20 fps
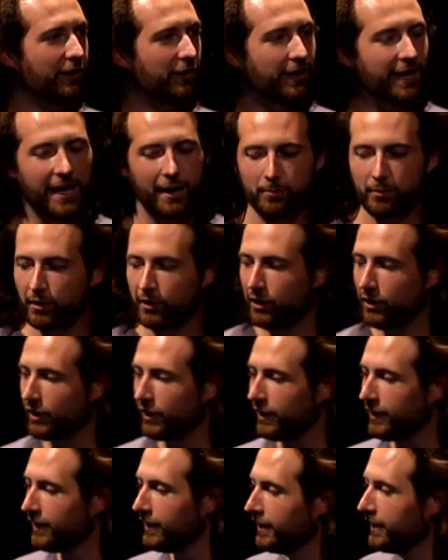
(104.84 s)
their
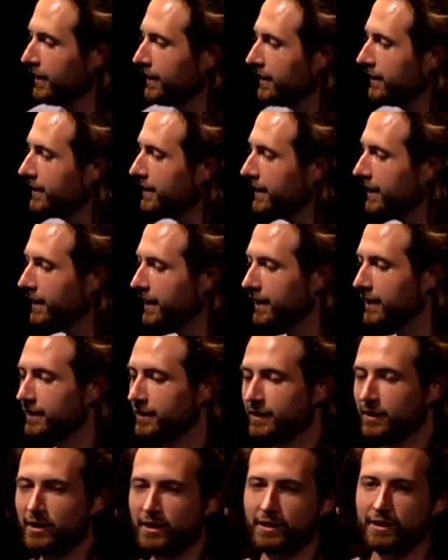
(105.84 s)
neighborhood,
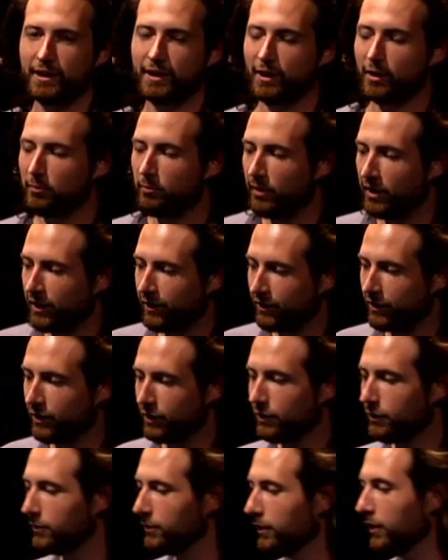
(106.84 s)
the young
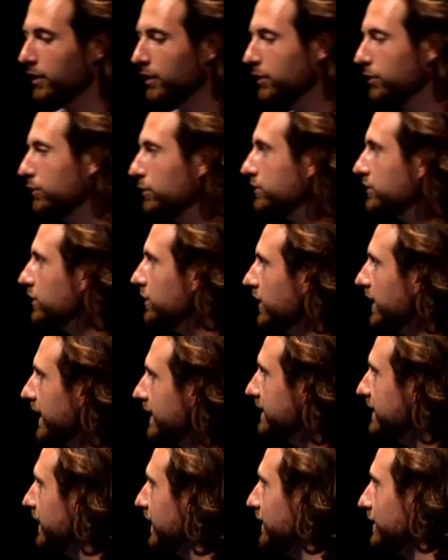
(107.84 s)
mother who's
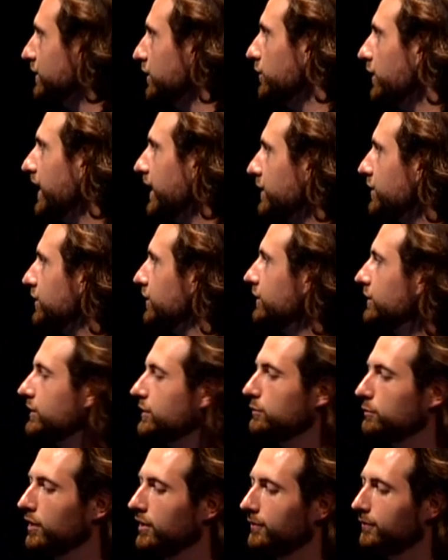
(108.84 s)
collecting donations
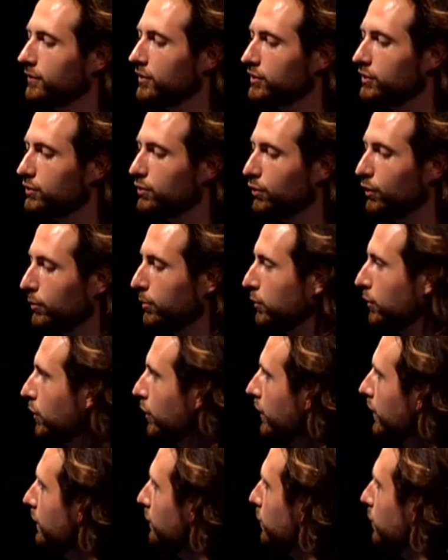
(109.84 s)
to run for school
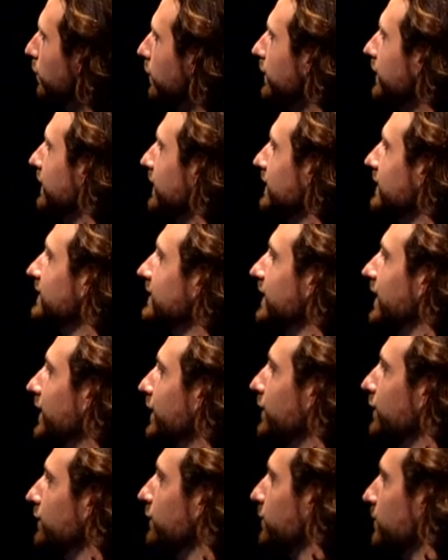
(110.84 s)
board, or a young
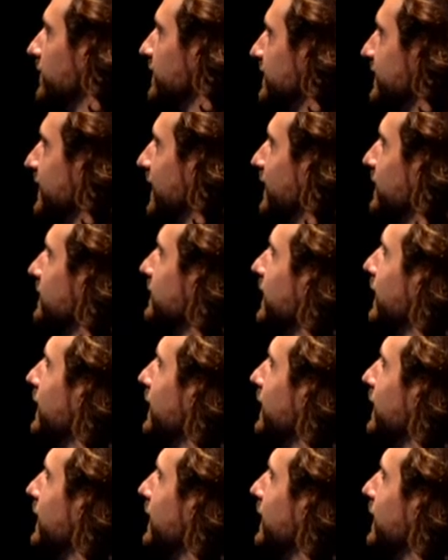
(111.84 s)
senator from the south